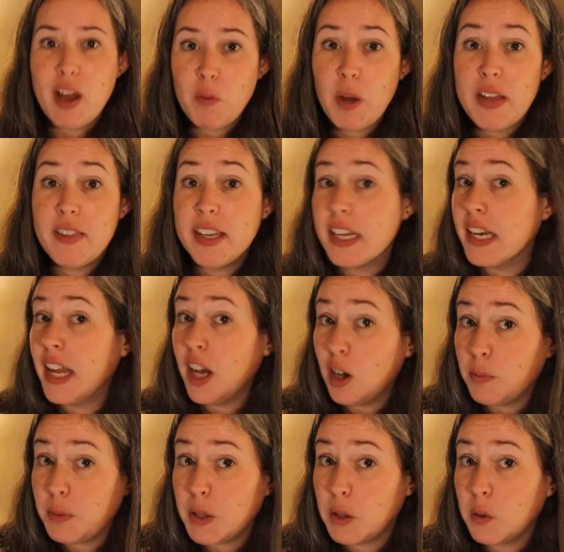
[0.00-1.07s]
way they can help
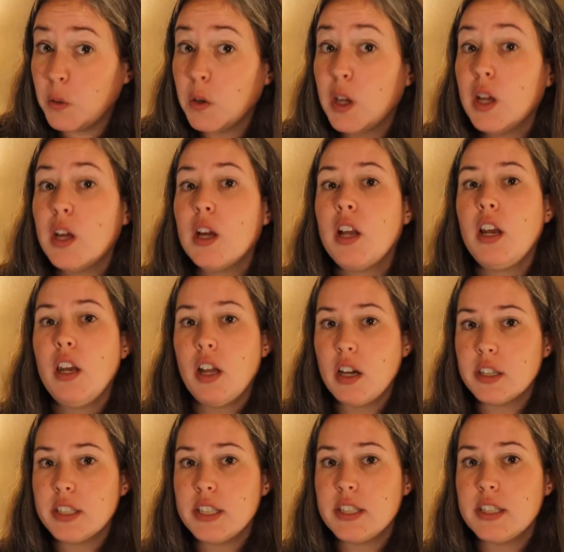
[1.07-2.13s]
you long
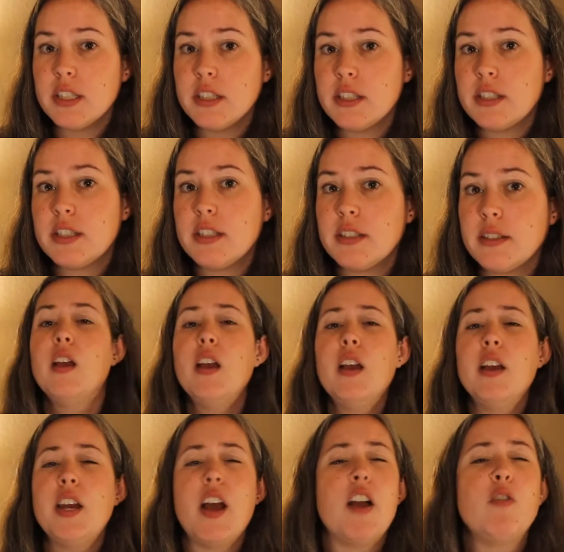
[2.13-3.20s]
distance.
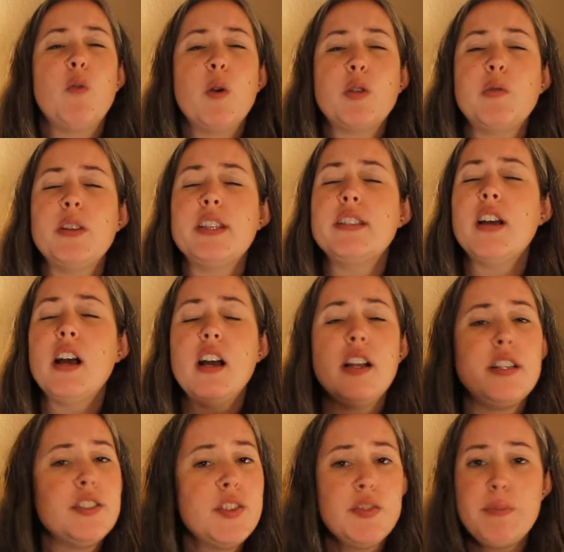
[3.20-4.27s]
Now, I've worked with
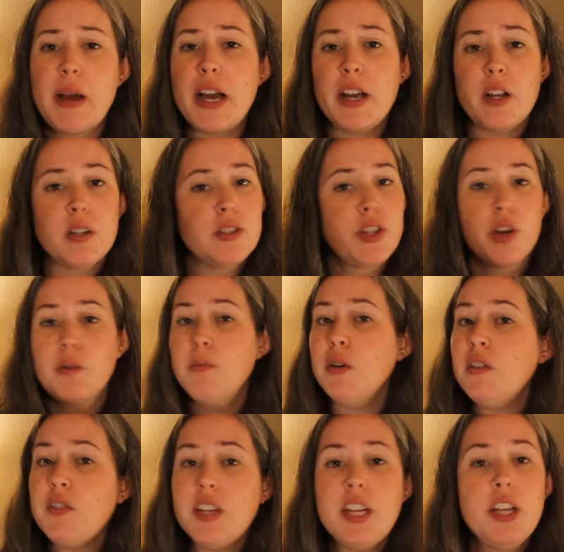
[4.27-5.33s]
tons of buyers that are
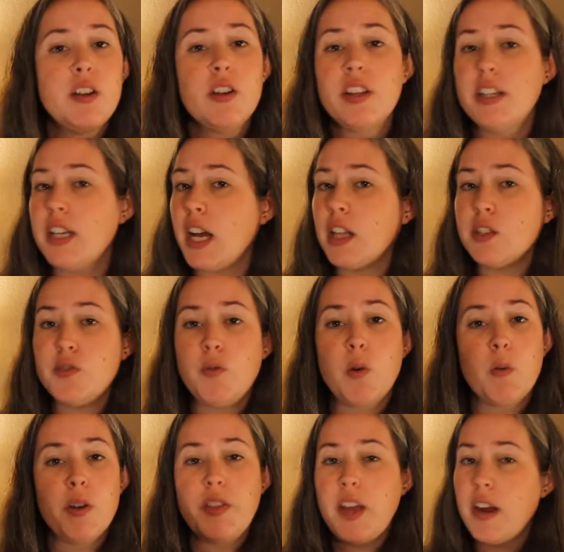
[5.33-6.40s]
moving here to the Dallas-Fort
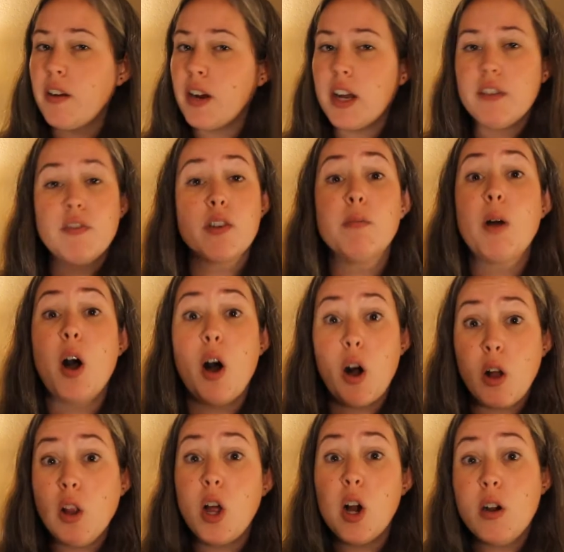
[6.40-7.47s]
Worth area from
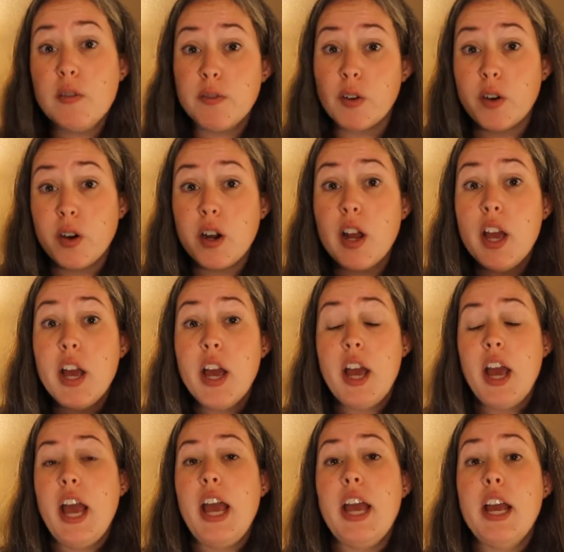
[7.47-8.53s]
all over,
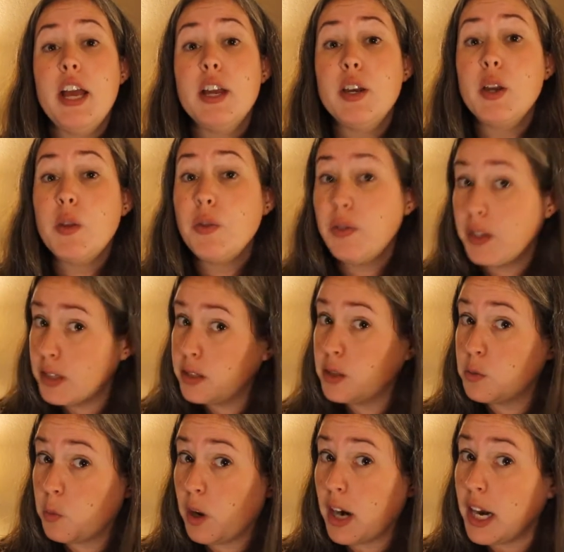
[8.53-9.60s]
and this is
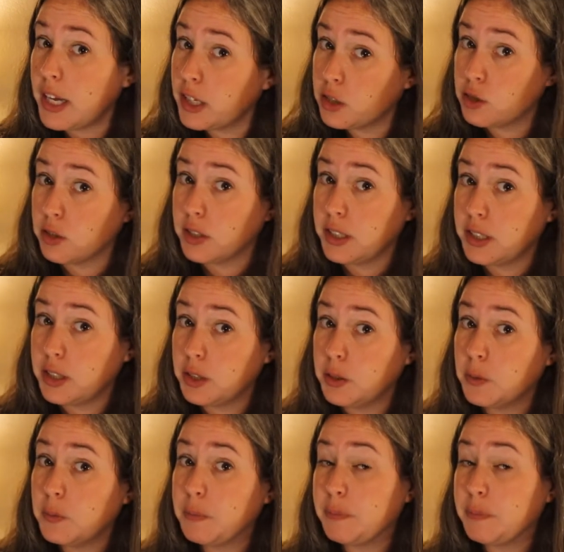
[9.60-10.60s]
what I usually do.